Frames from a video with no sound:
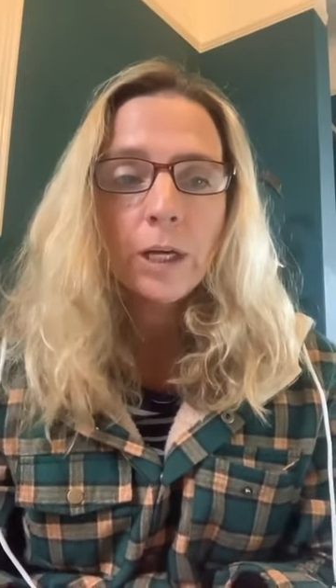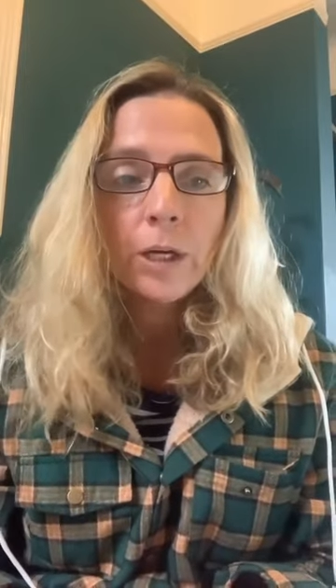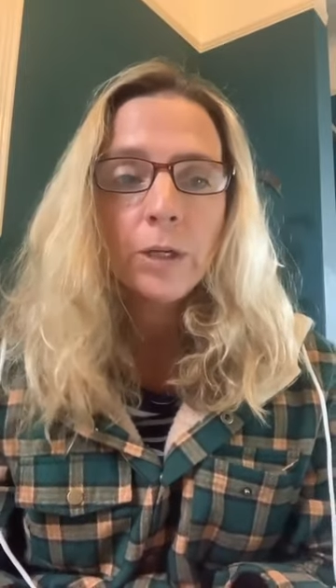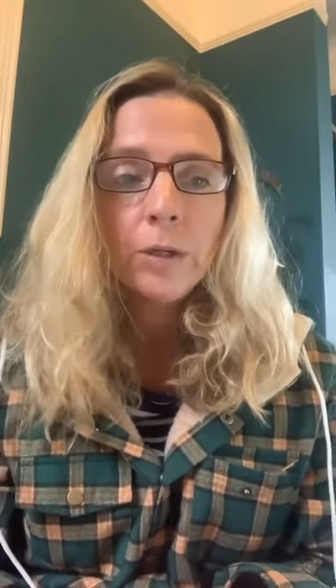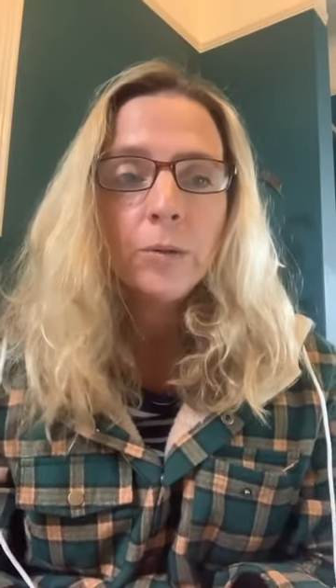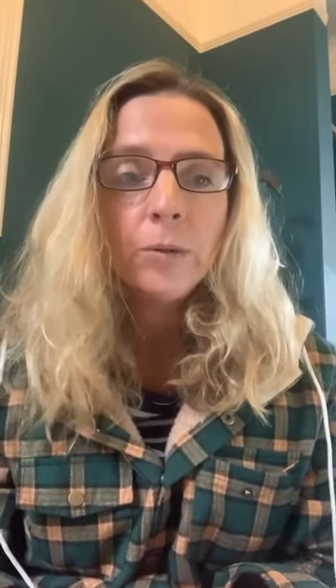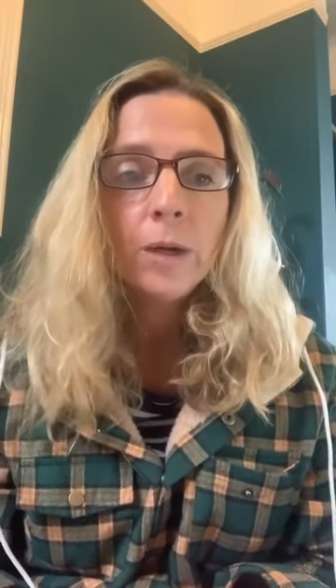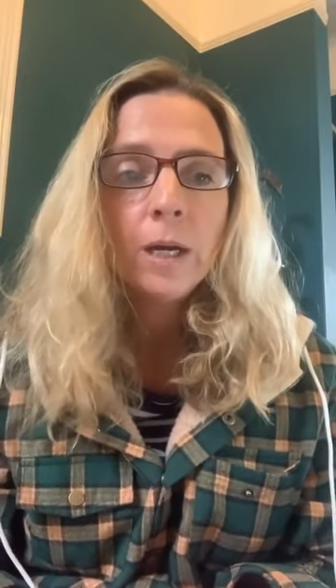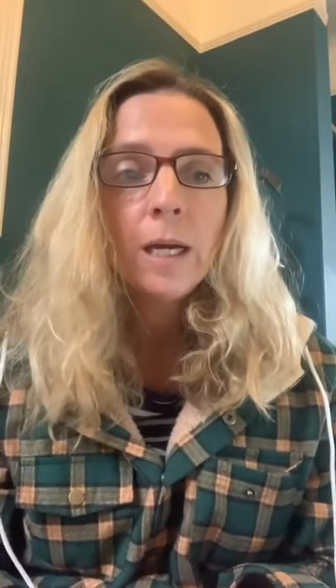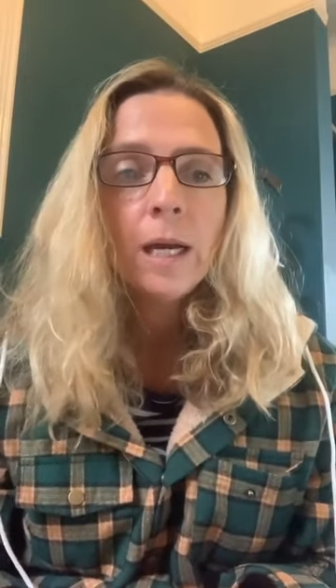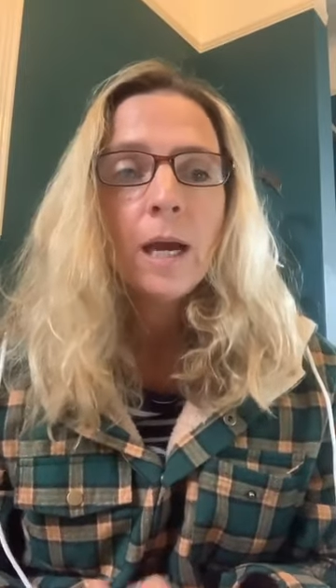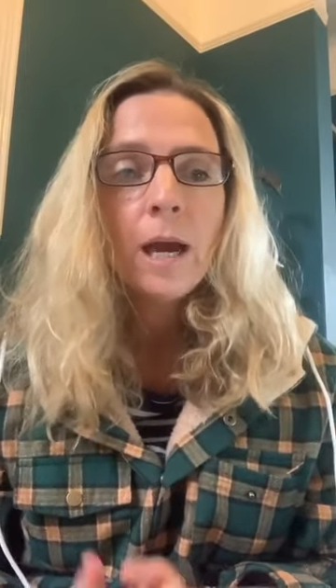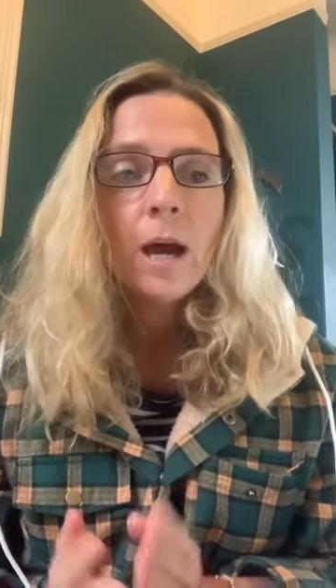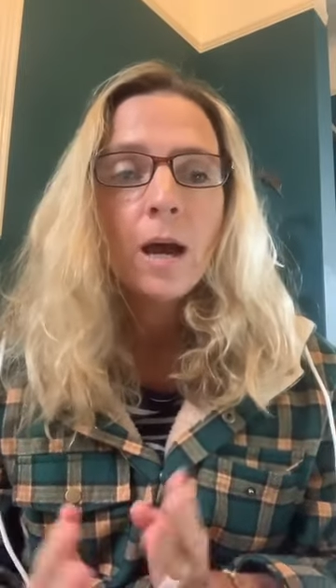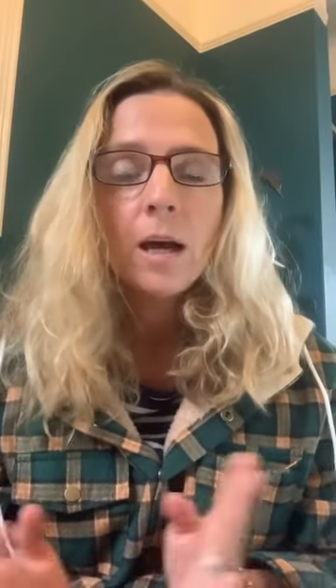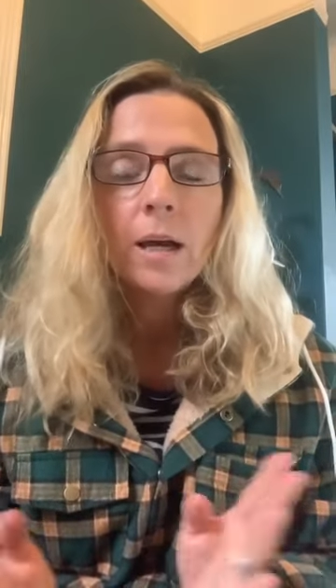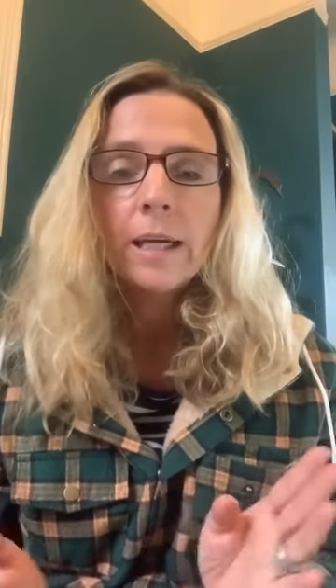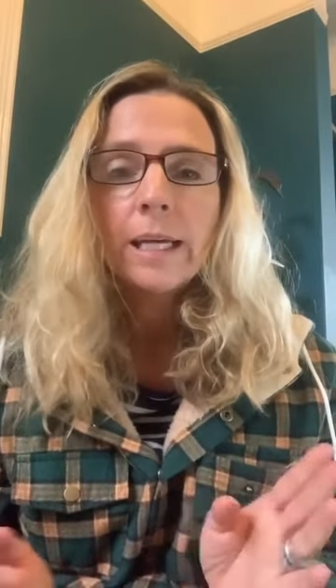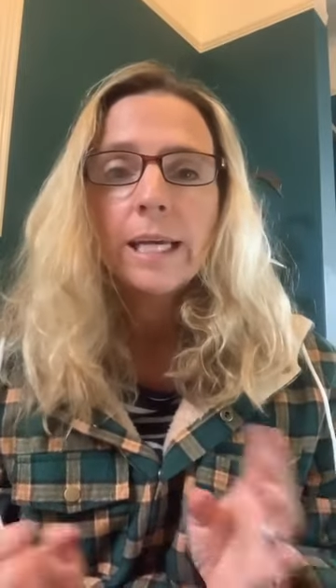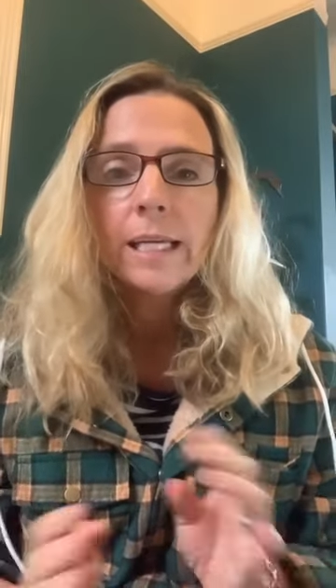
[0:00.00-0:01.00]
who
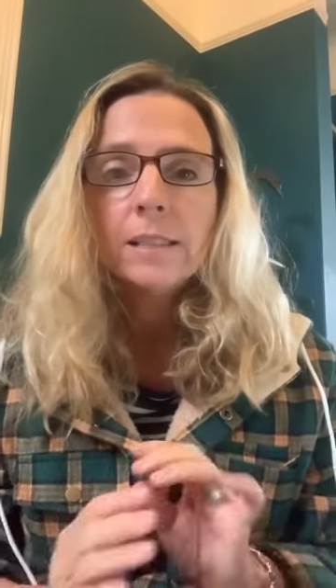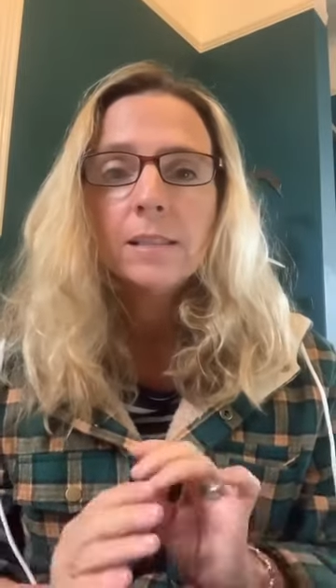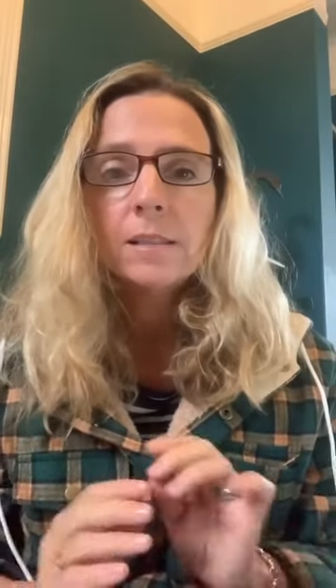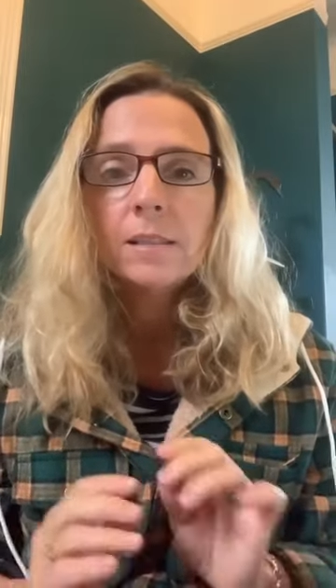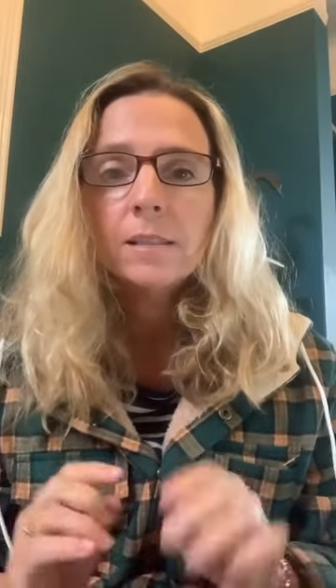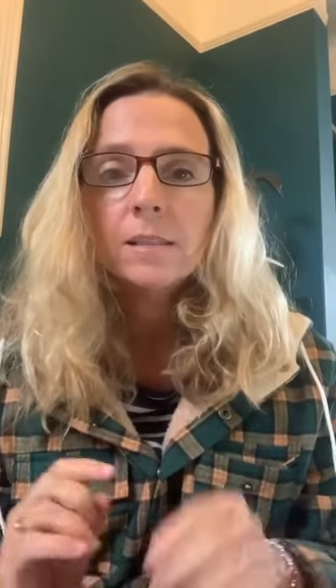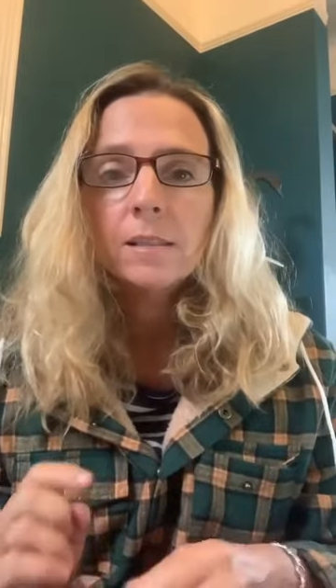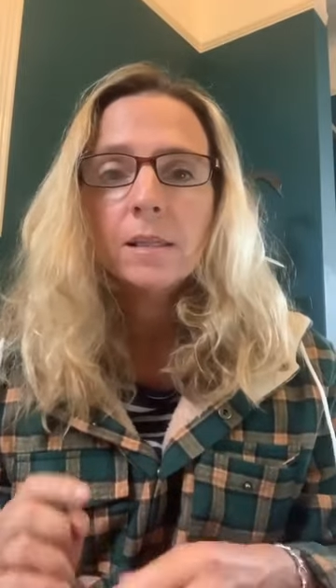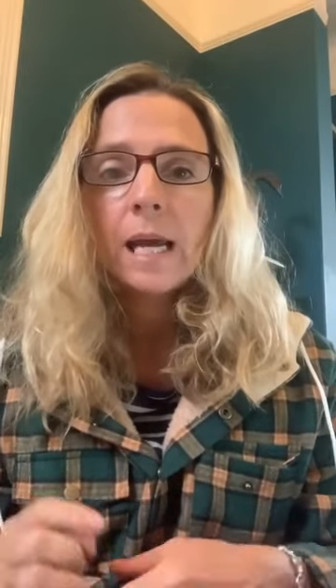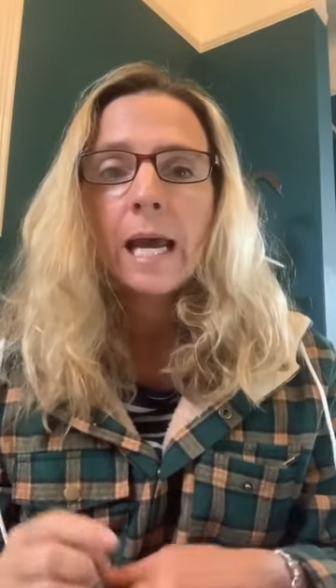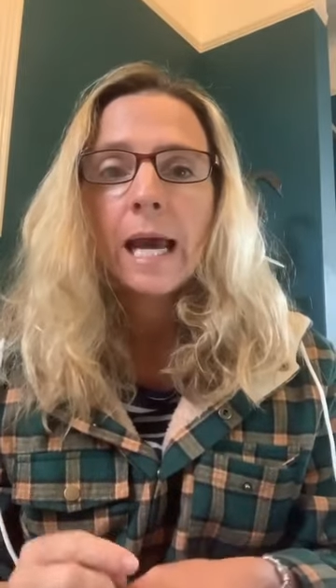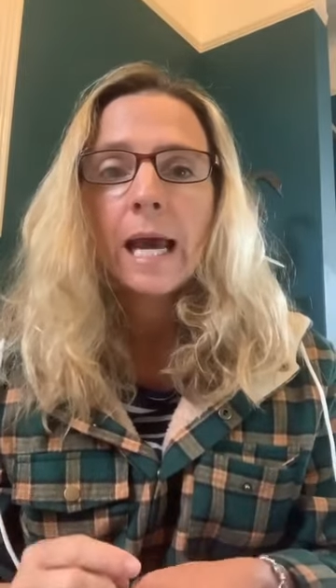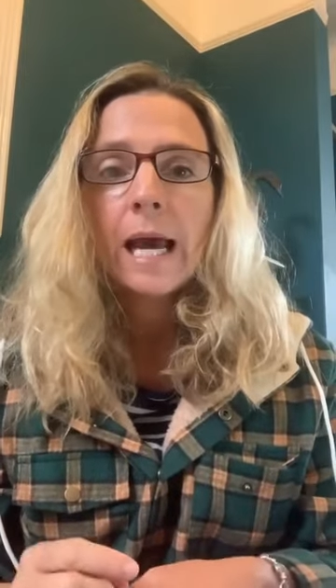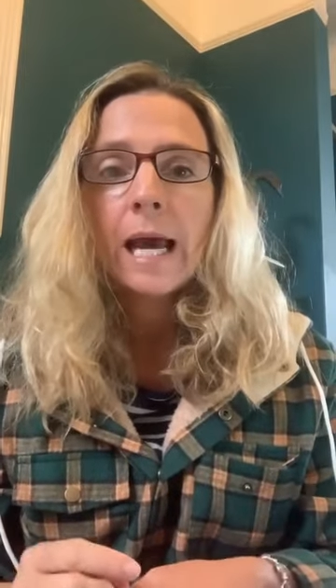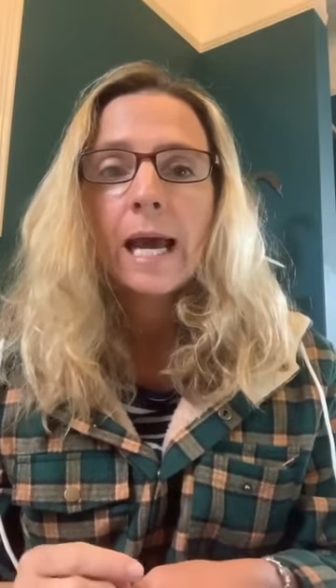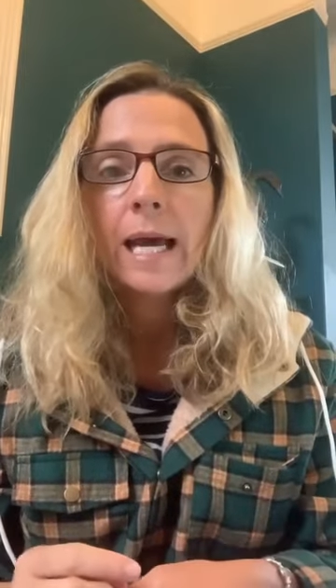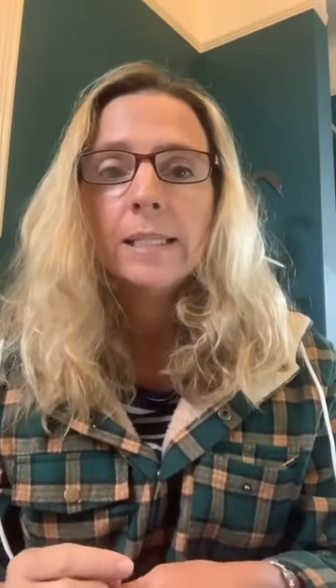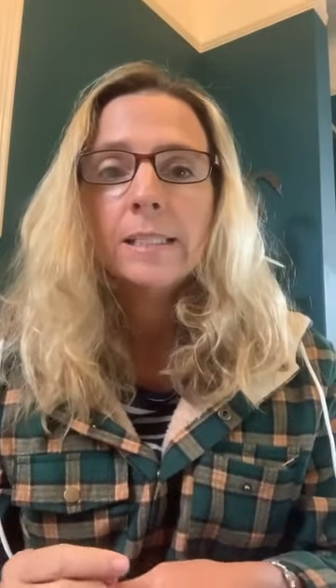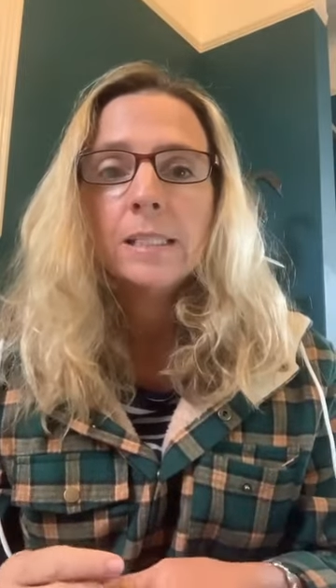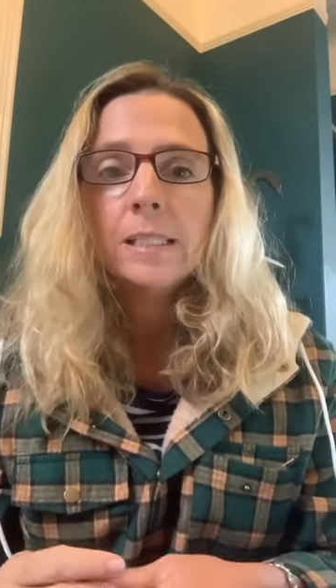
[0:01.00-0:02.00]
her kids
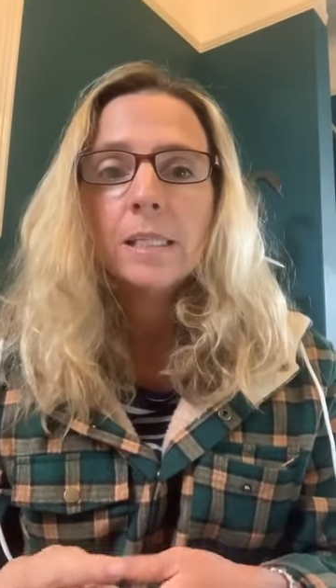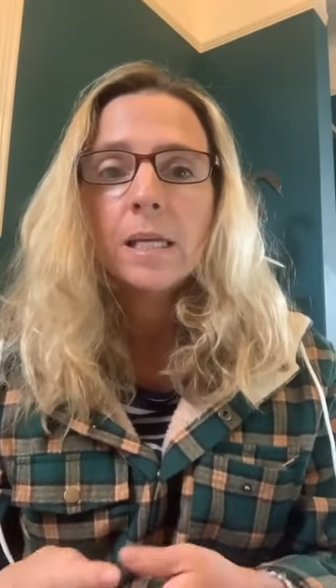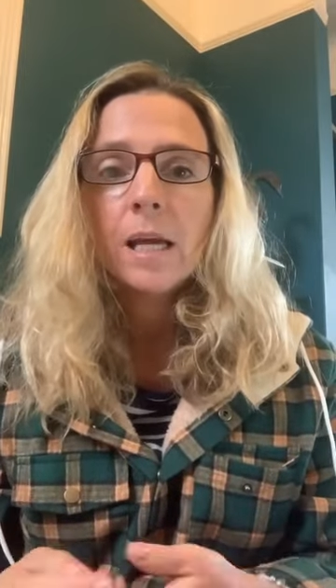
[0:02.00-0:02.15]
had